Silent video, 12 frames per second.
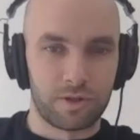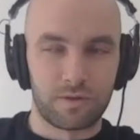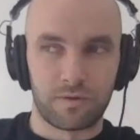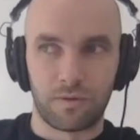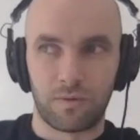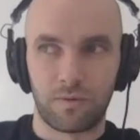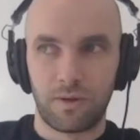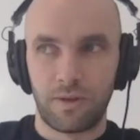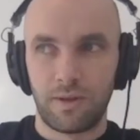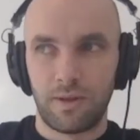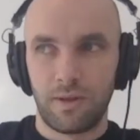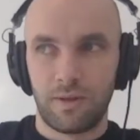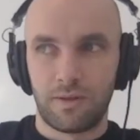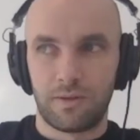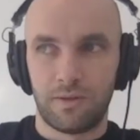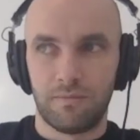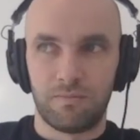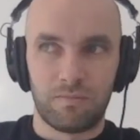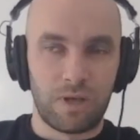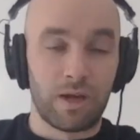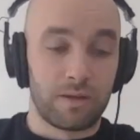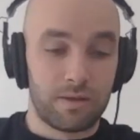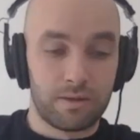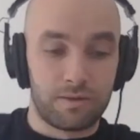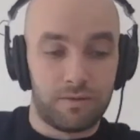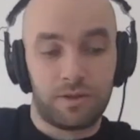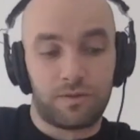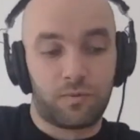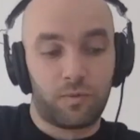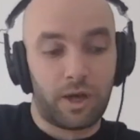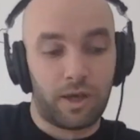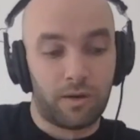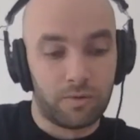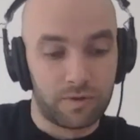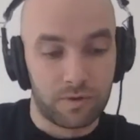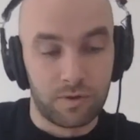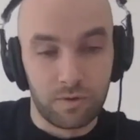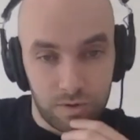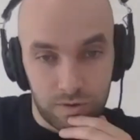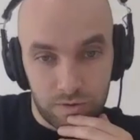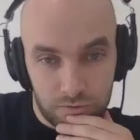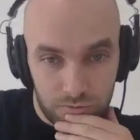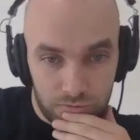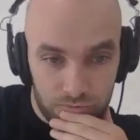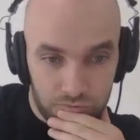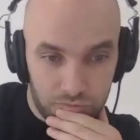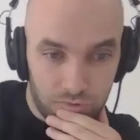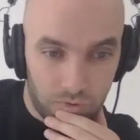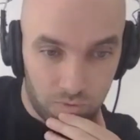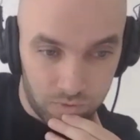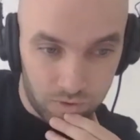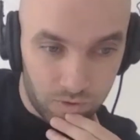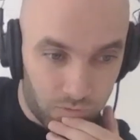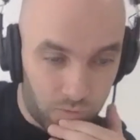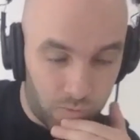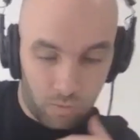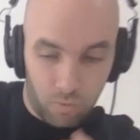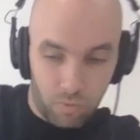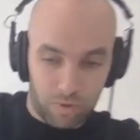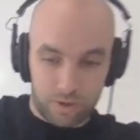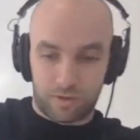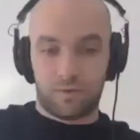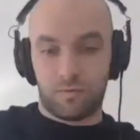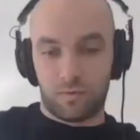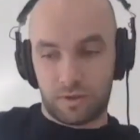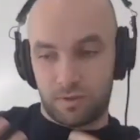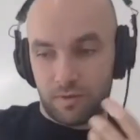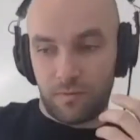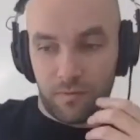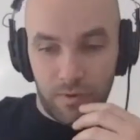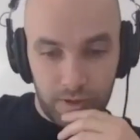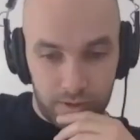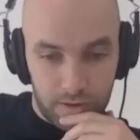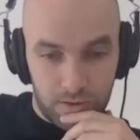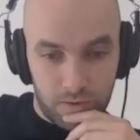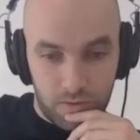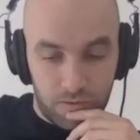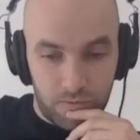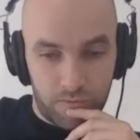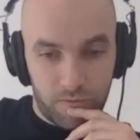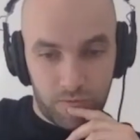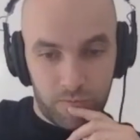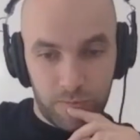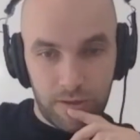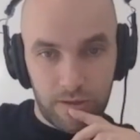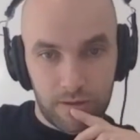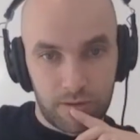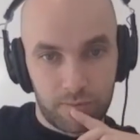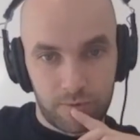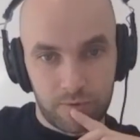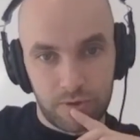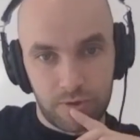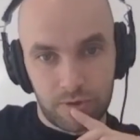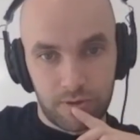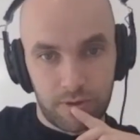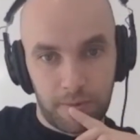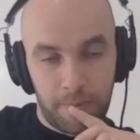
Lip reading: So yeah, that's why I was curious to know your what's the feeling of being in that position. Yeah.